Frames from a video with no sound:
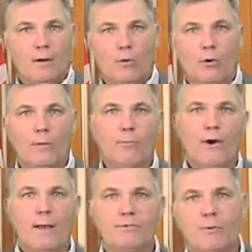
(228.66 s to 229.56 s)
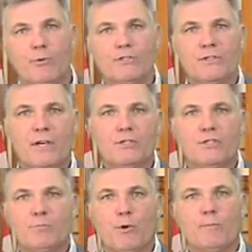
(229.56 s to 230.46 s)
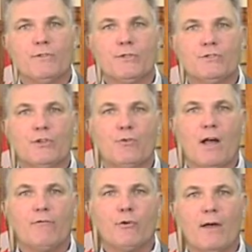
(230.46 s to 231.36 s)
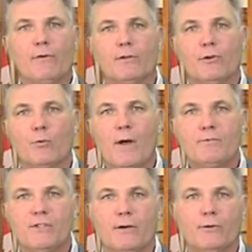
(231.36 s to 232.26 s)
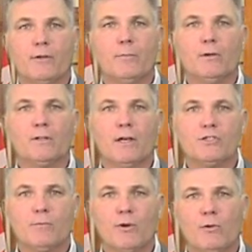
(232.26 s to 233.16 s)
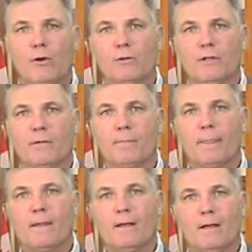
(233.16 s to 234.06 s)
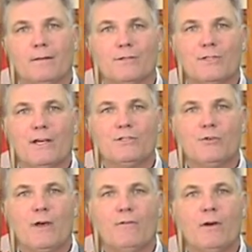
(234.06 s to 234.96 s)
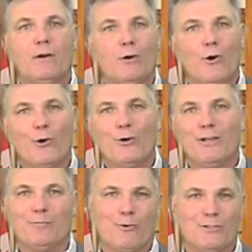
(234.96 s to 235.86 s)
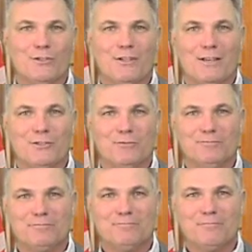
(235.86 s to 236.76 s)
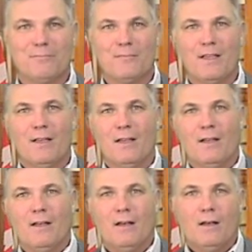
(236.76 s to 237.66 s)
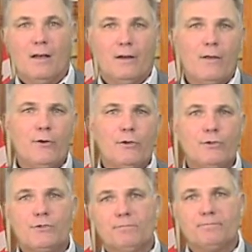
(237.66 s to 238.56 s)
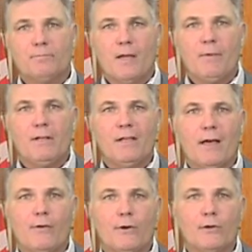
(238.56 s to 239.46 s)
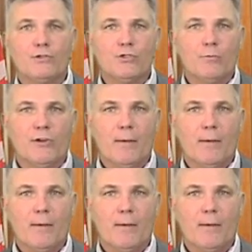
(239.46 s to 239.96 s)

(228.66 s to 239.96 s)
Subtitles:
Or perhaps your presentation's purpose is to drive traffic to your website or to build customer loyalty. In this case, you have a herding presentation. Another use might be to gather consumer